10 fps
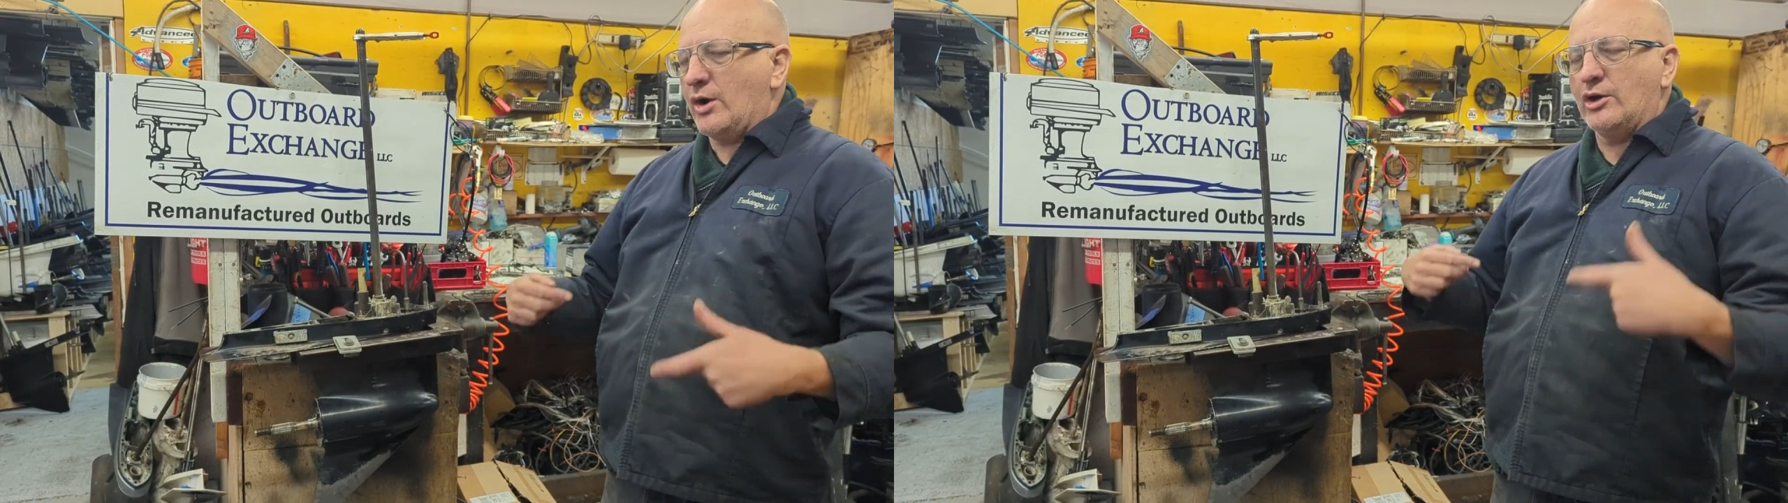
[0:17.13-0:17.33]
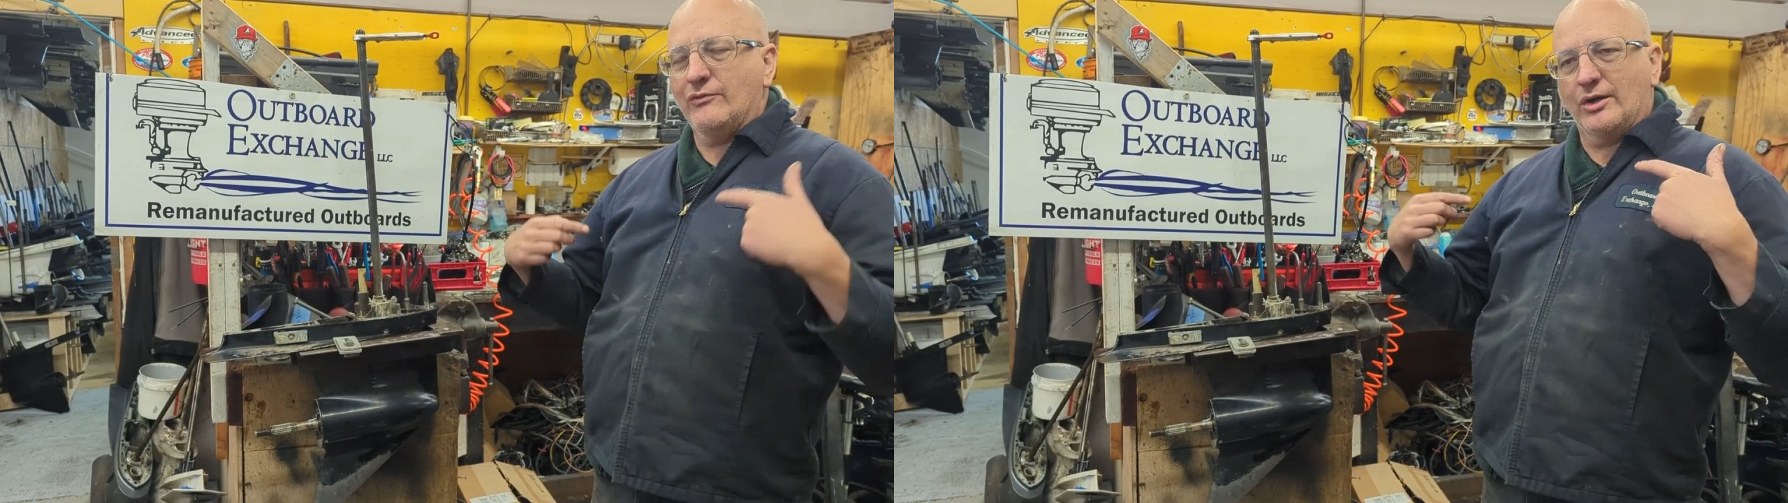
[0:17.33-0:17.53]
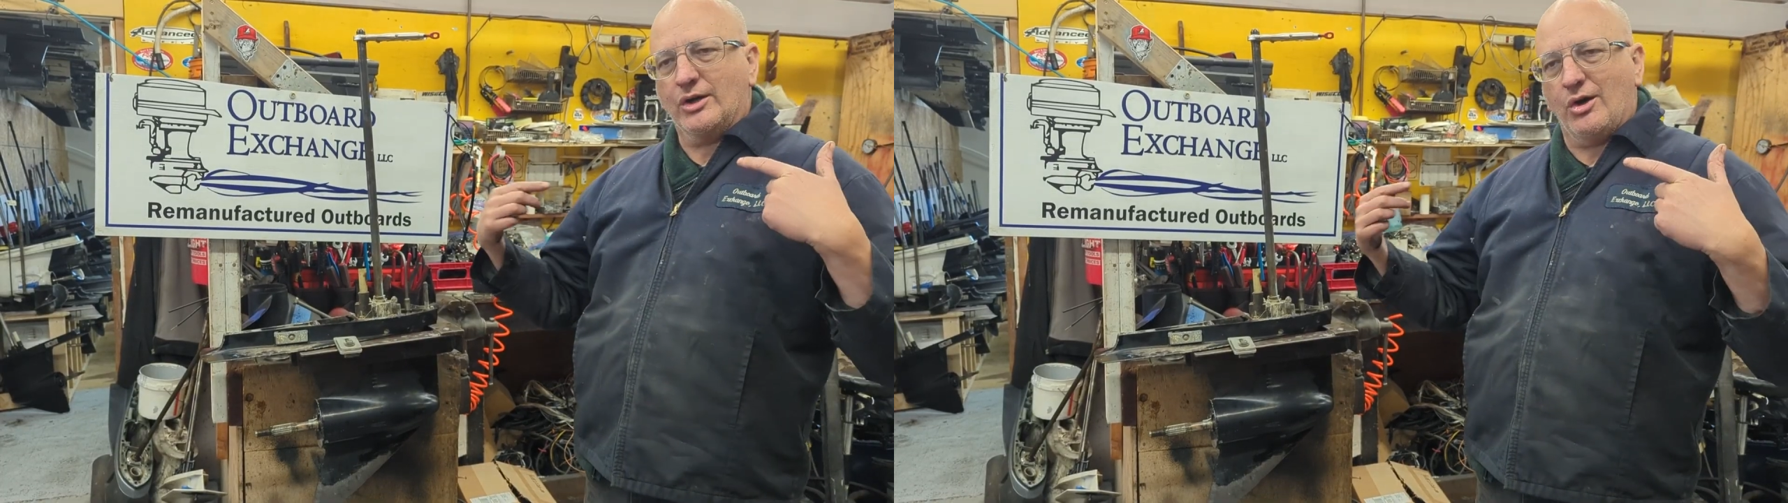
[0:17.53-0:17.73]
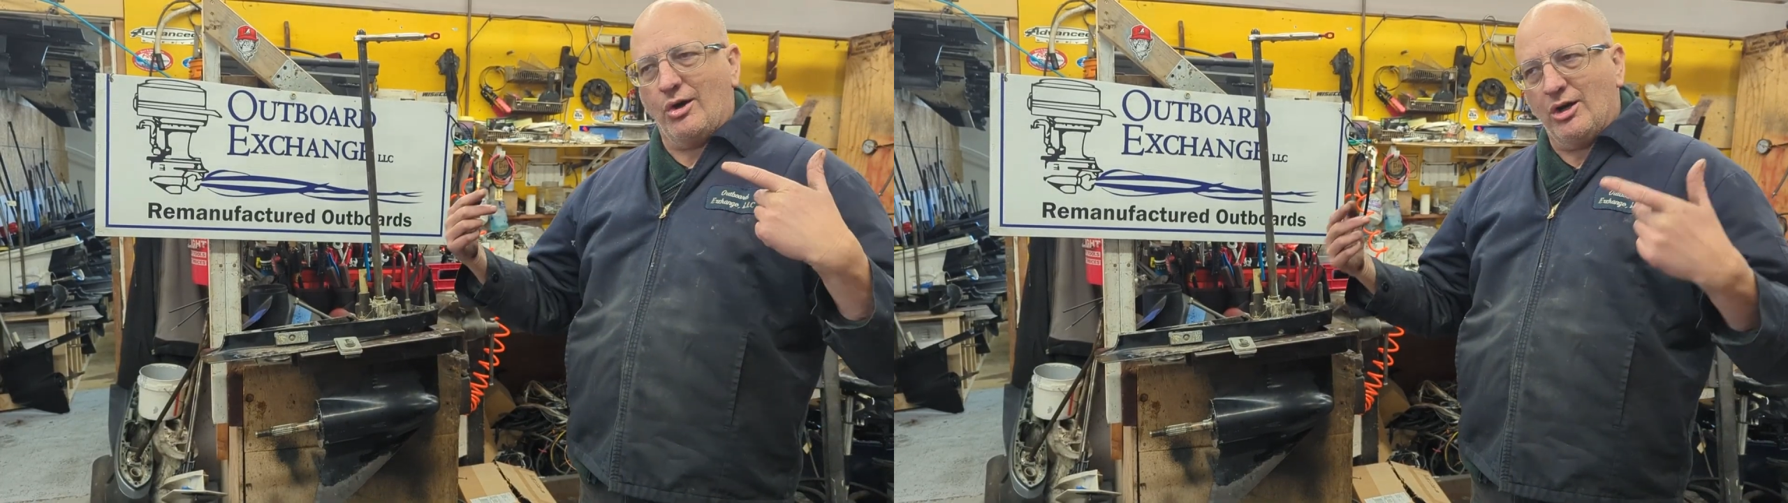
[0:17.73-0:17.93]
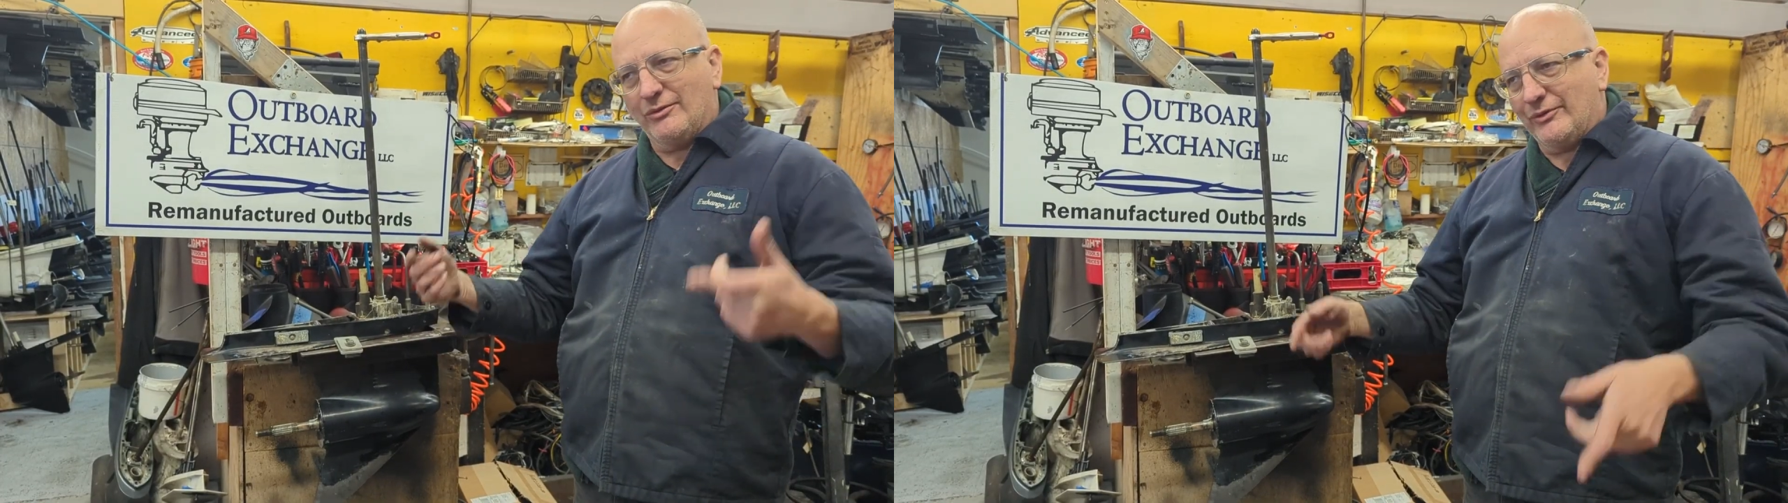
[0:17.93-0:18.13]
end of a
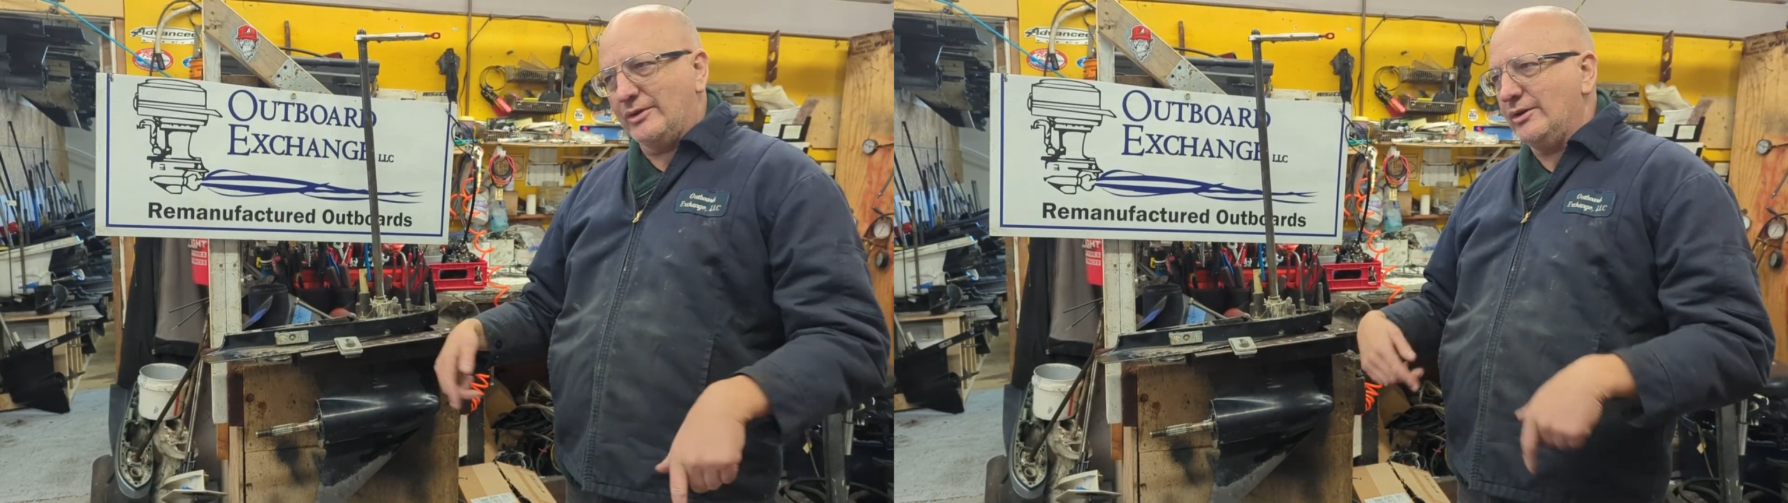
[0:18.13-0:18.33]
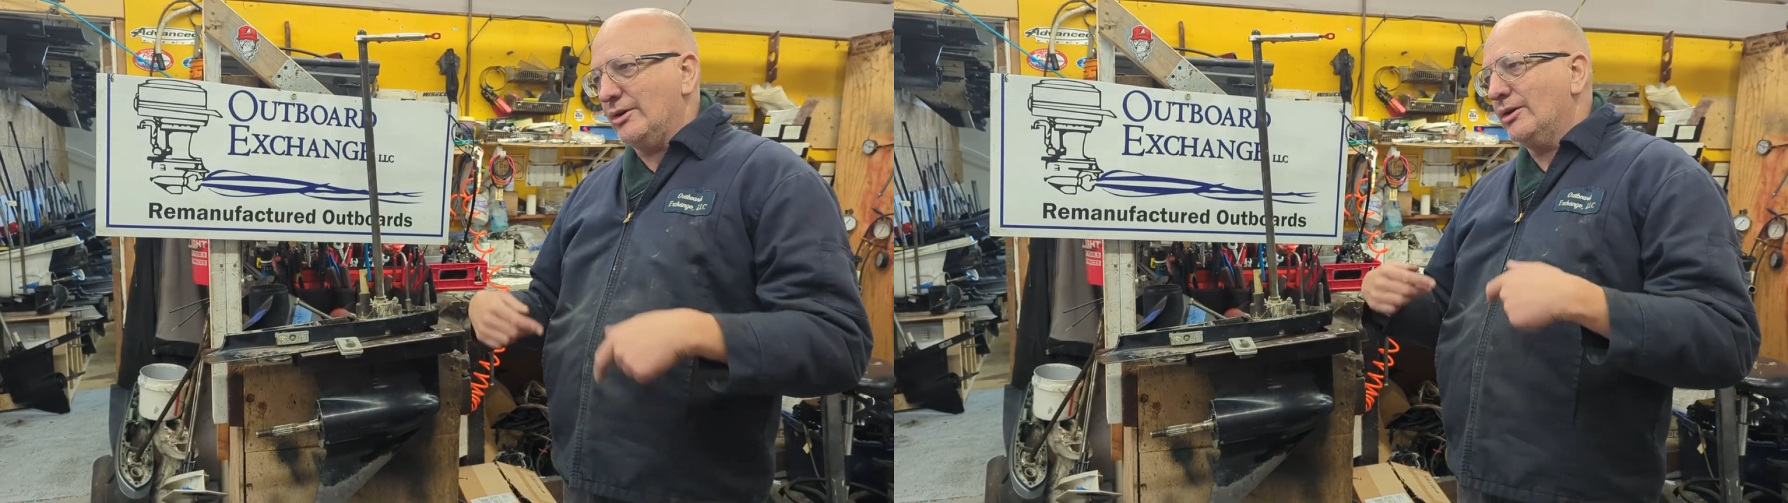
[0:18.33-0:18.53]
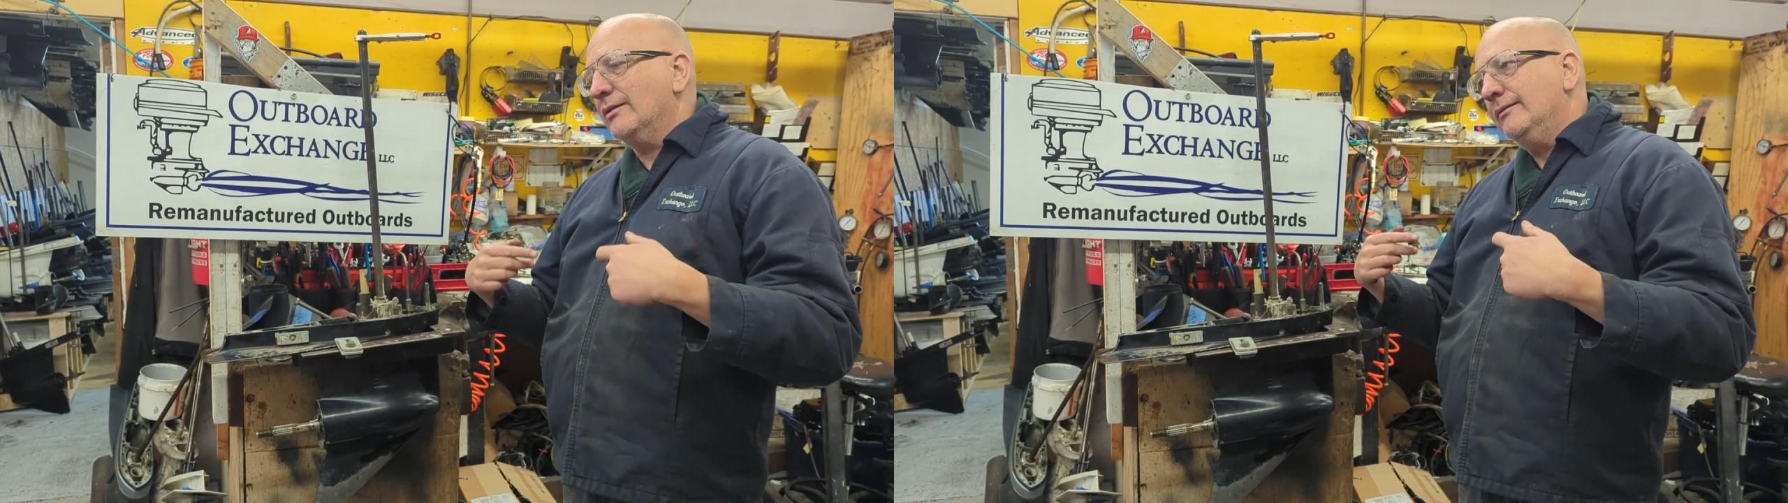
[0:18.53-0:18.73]
car for your